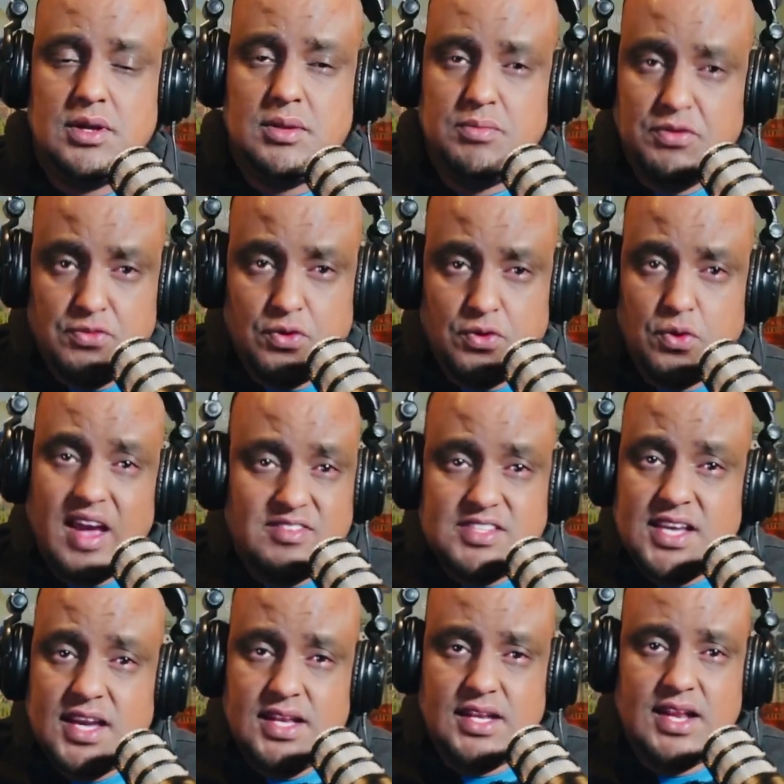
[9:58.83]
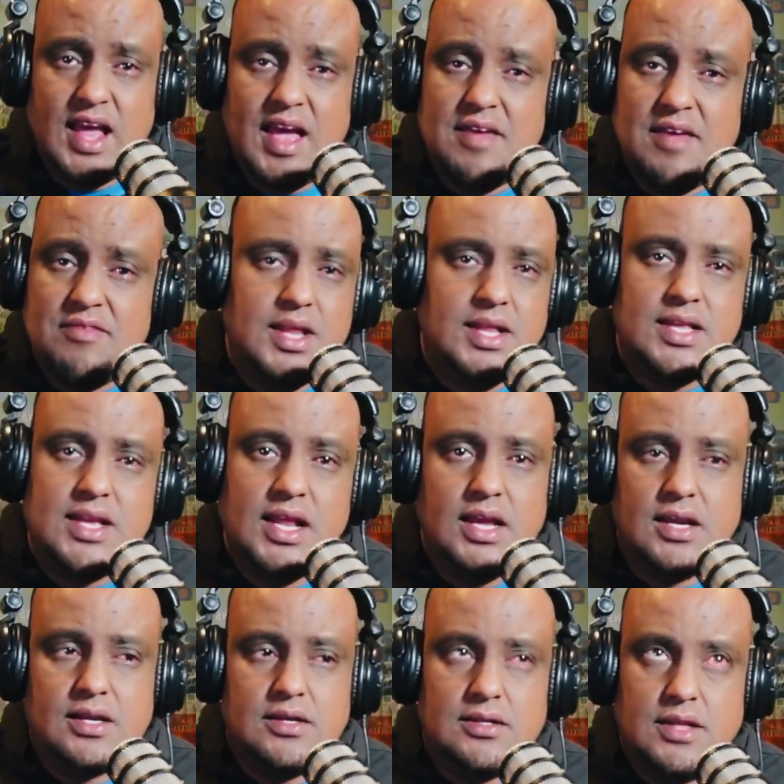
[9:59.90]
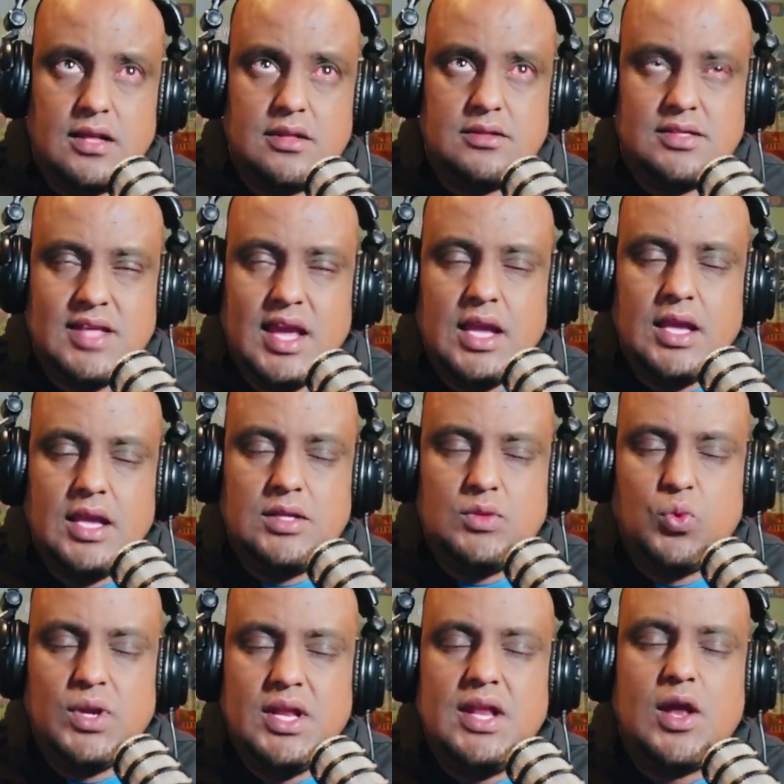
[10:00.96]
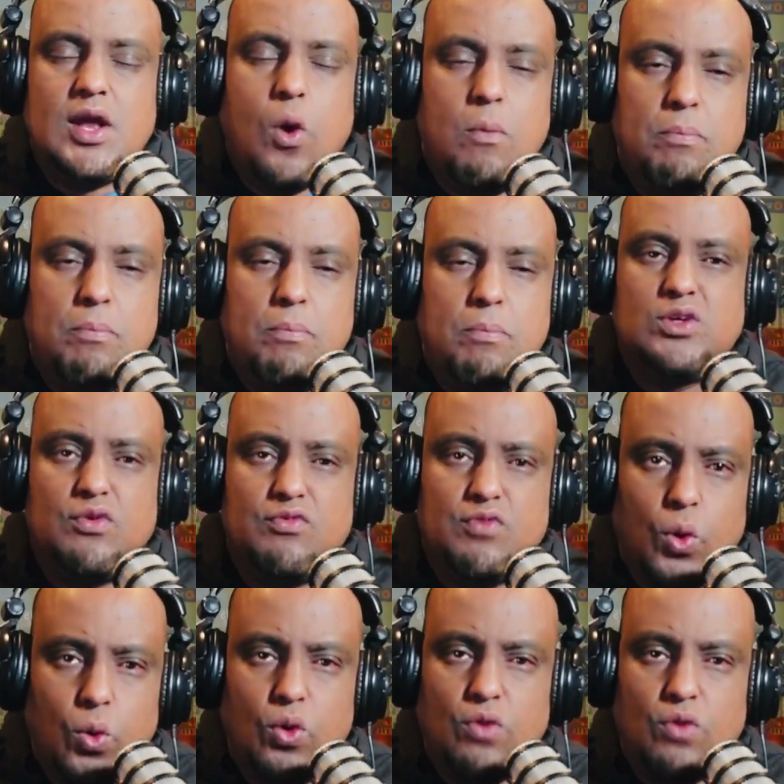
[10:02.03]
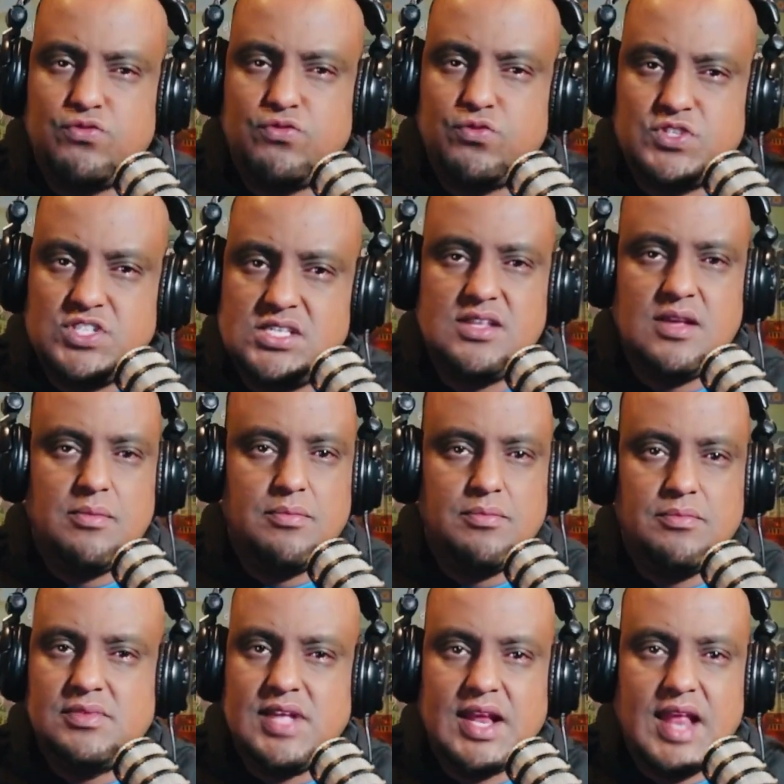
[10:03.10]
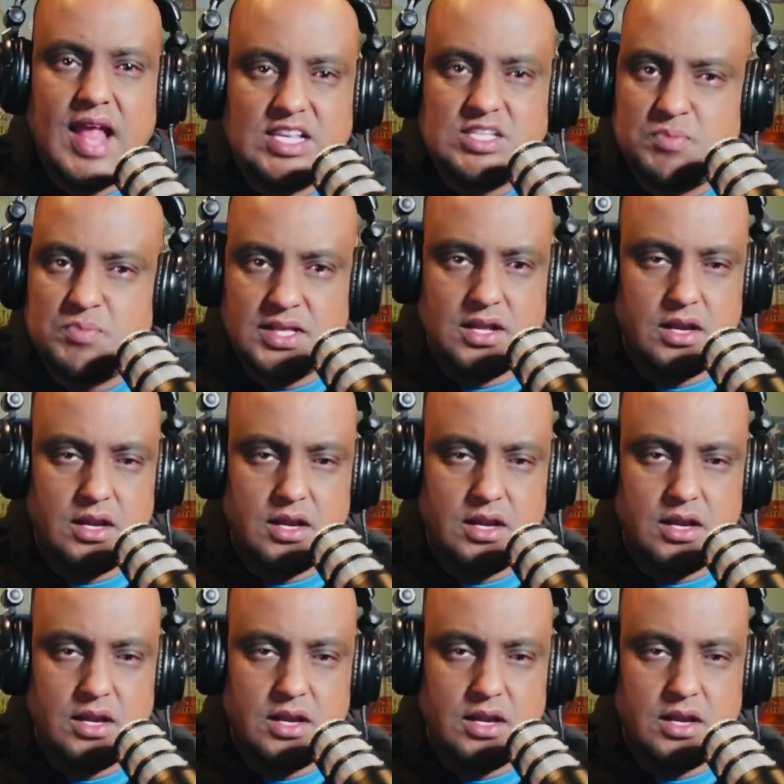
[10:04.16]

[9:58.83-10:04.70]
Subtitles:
before, I've said it, I have made it clear that we need a complete overhaul of system that has been